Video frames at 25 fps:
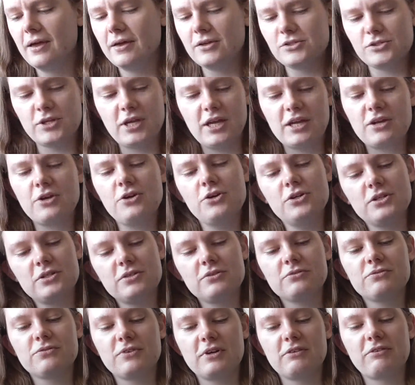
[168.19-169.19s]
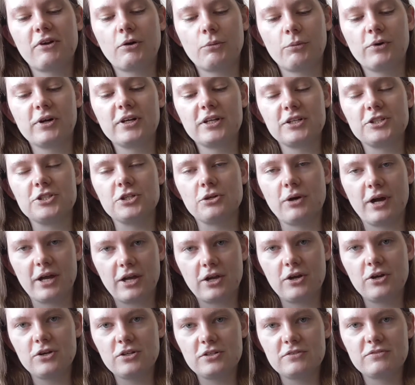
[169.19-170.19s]
So I could have, if I'd wanted to, I
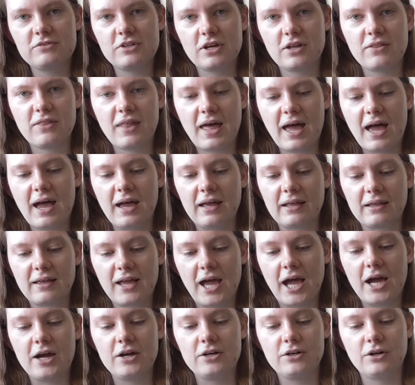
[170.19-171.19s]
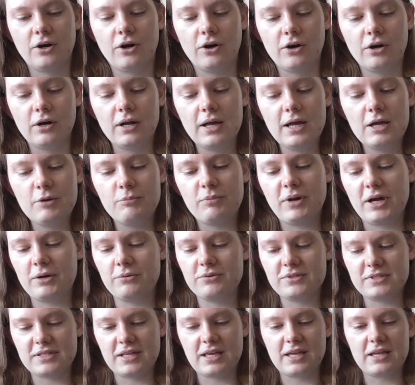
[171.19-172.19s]
could have done that and carried on, but I
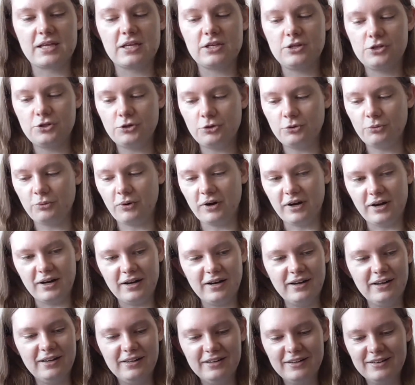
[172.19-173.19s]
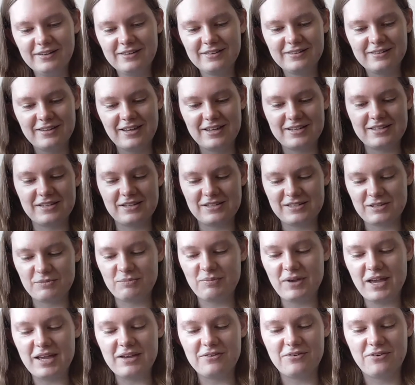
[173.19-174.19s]
was like, you know what, it's, it's a
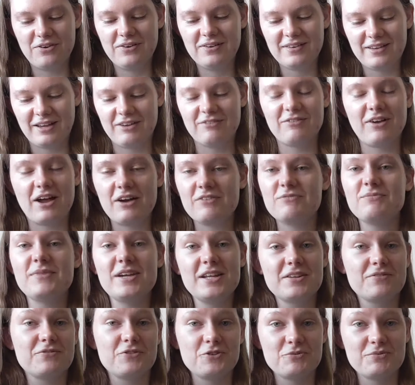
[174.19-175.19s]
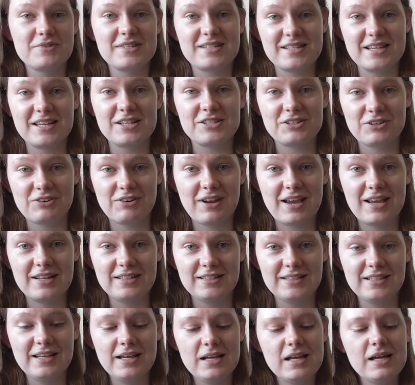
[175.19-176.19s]
bit of, I've, I've made a few mistakes
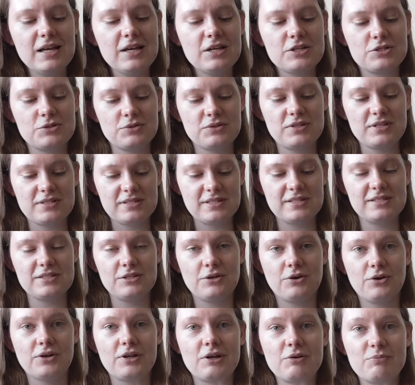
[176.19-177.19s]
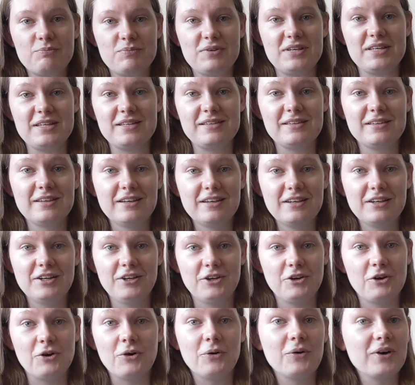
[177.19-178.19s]
already, so this isn't going to be
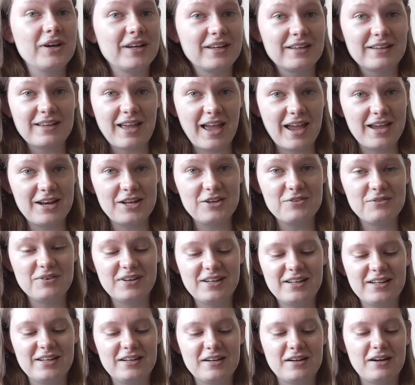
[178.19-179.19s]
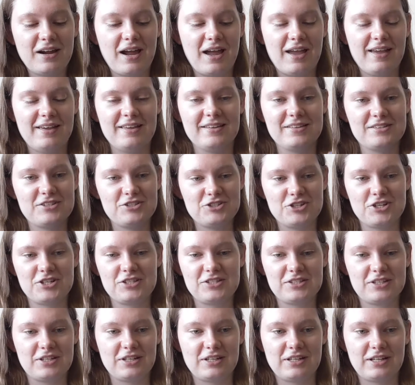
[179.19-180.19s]
going anywhere. It's
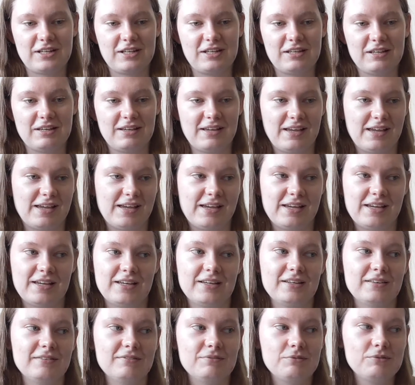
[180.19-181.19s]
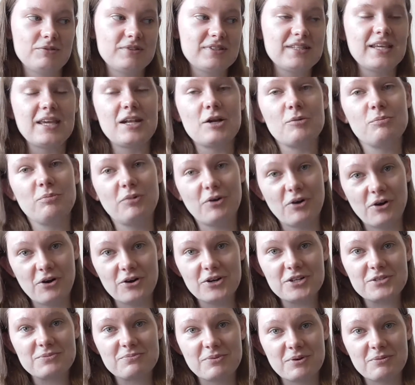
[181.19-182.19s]
just gonna uh, sit in a
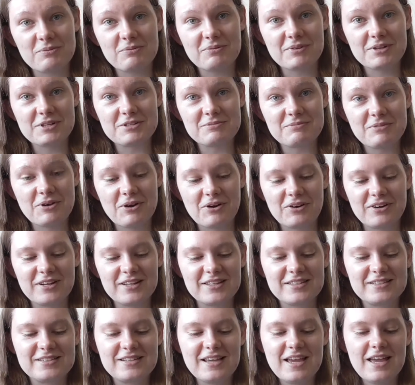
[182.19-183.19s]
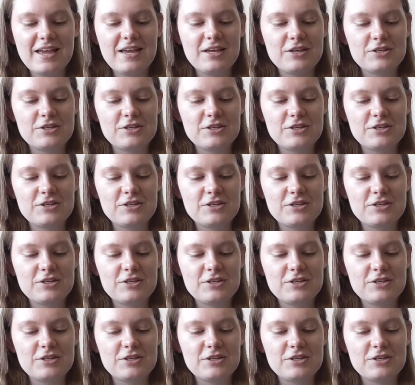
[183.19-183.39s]
box, probably, to be honest.